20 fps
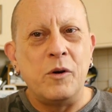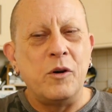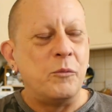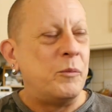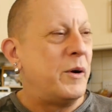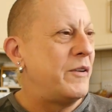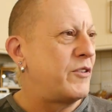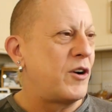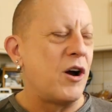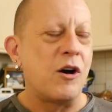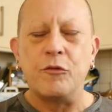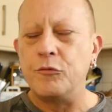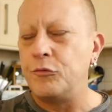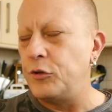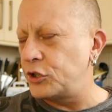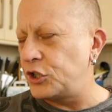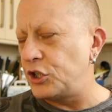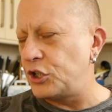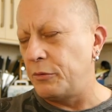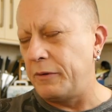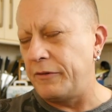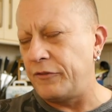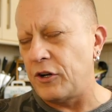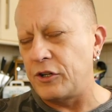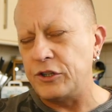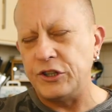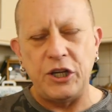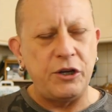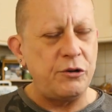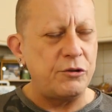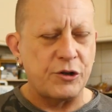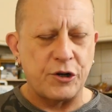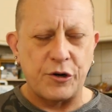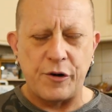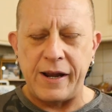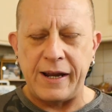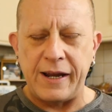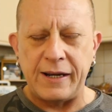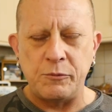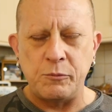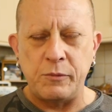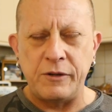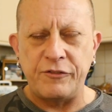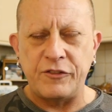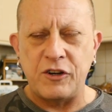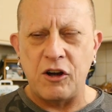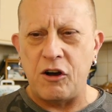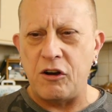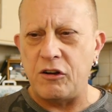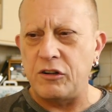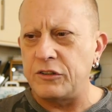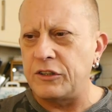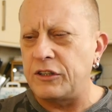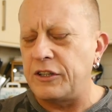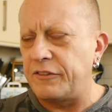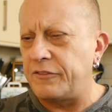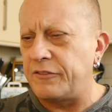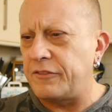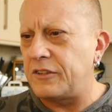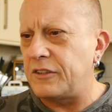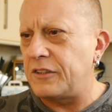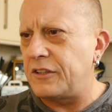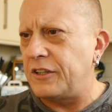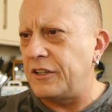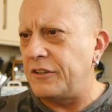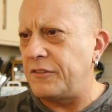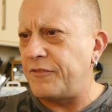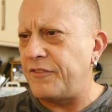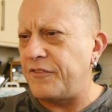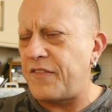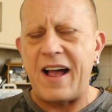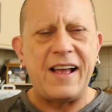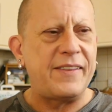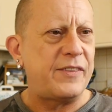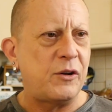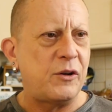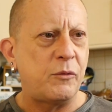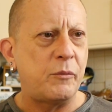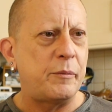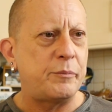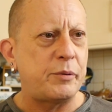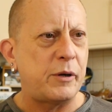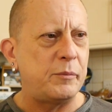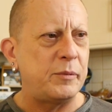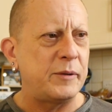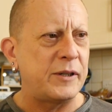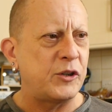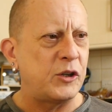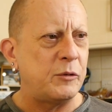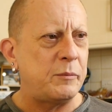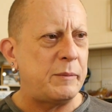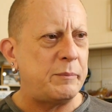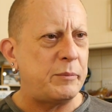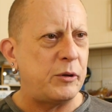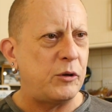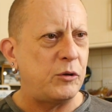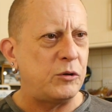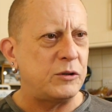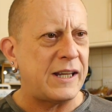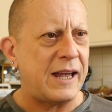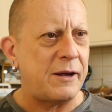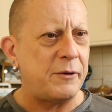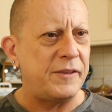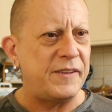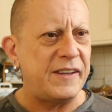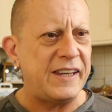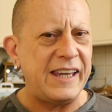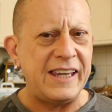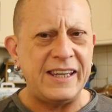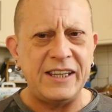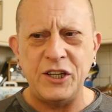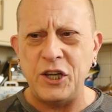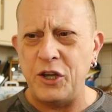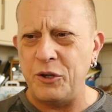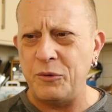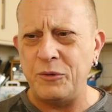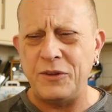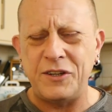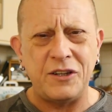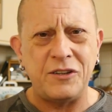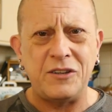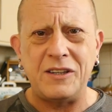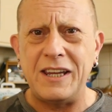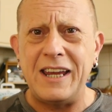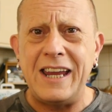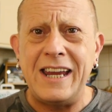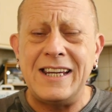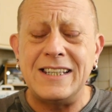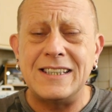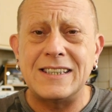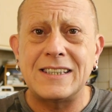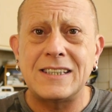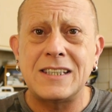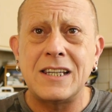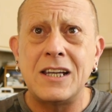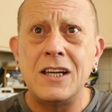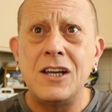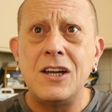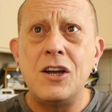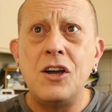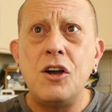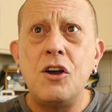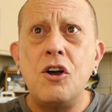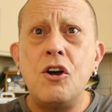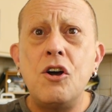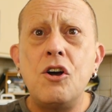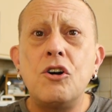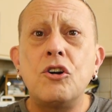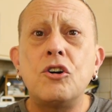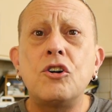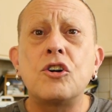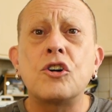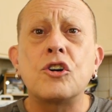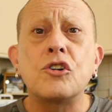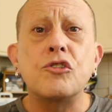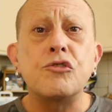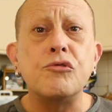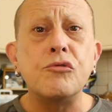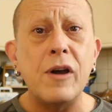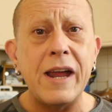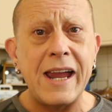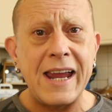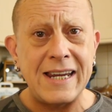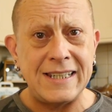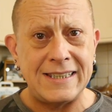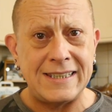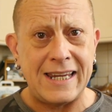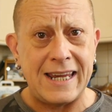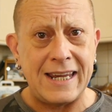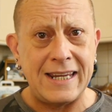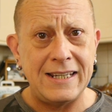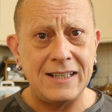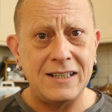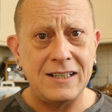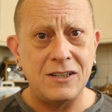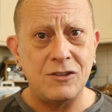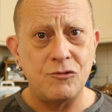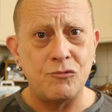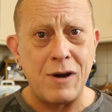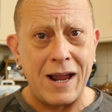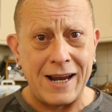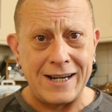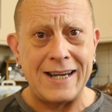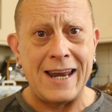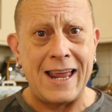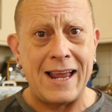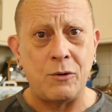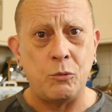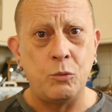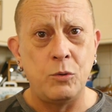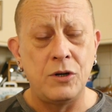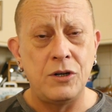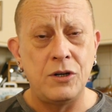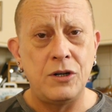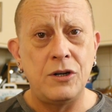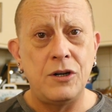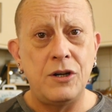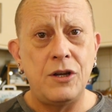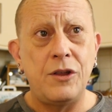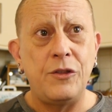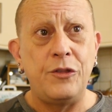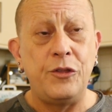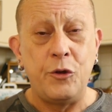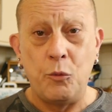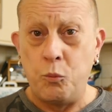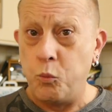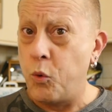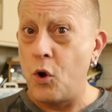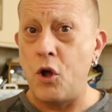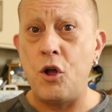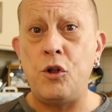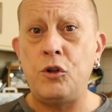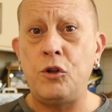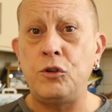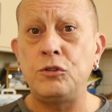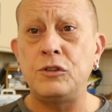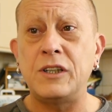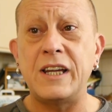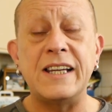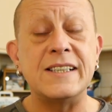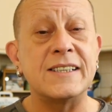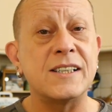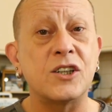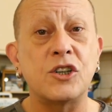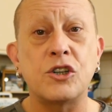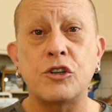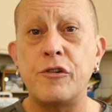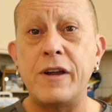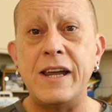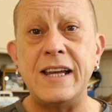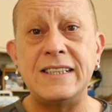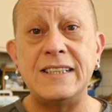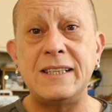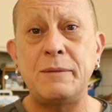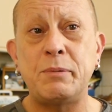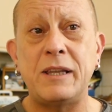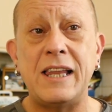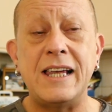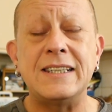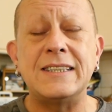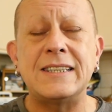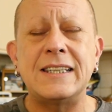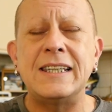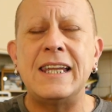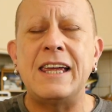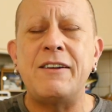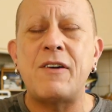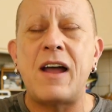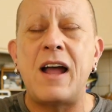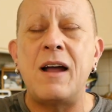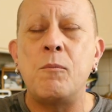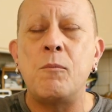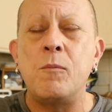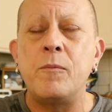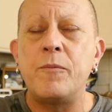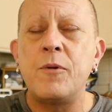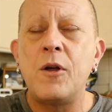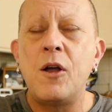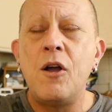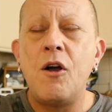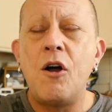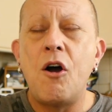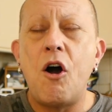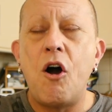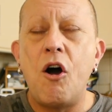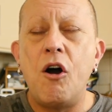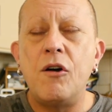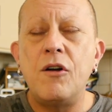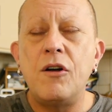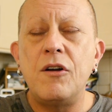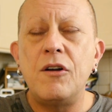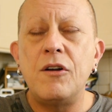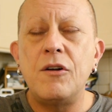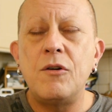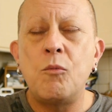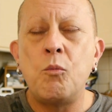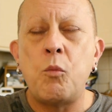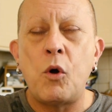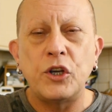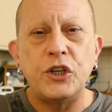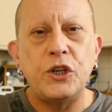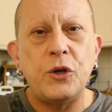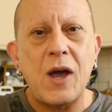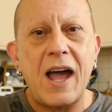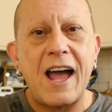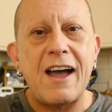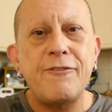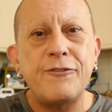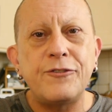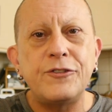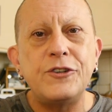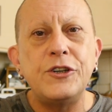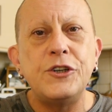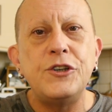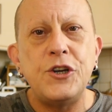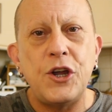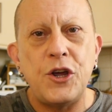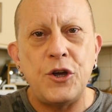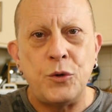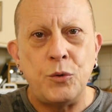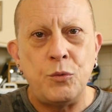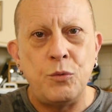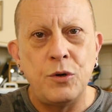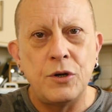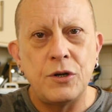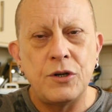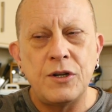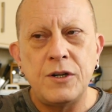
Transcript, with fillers: We've got Russia, we've got Ukraine, we've got the the fact that we're probably going to be pulled out of the EU. That it's crazy right now. The world is a crazy place to live, and what you have to do